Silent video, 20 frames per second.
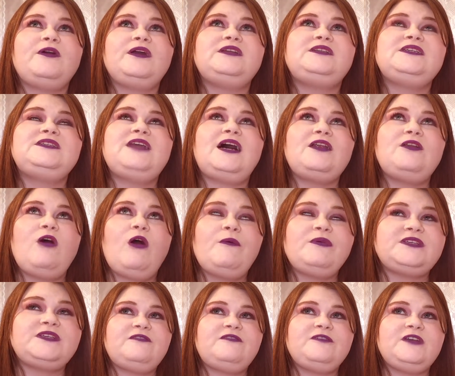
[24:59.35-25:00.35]
I did not know I
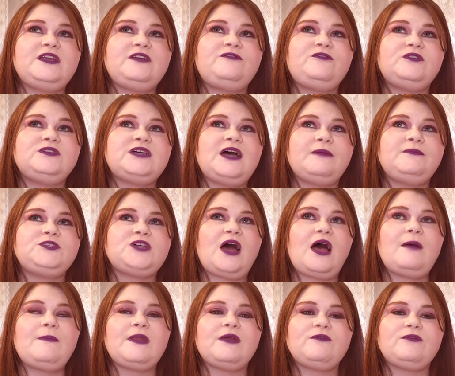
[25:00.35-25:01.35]
was get a full-time
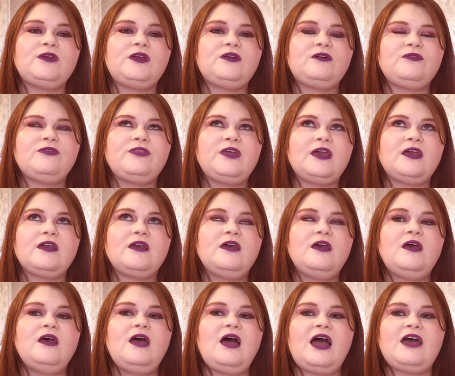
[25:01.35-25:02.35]
job, but
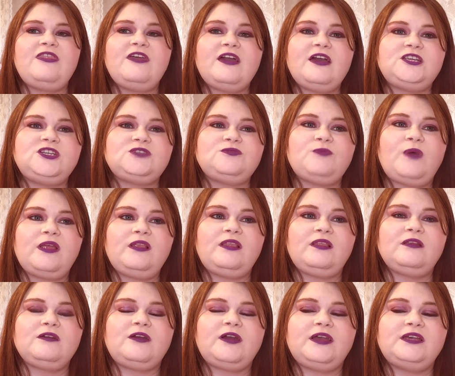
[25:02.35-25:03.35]
I think I just went
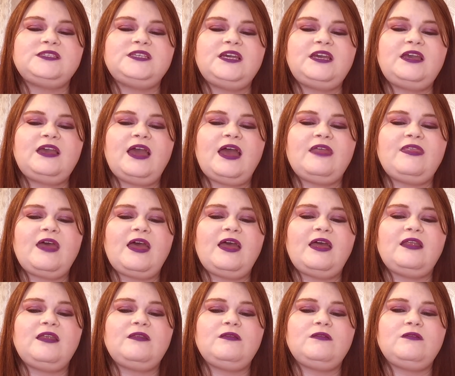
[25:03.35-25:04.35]
crazy, and
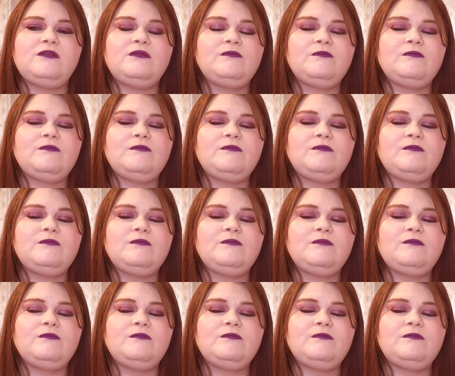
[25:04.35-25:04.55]
then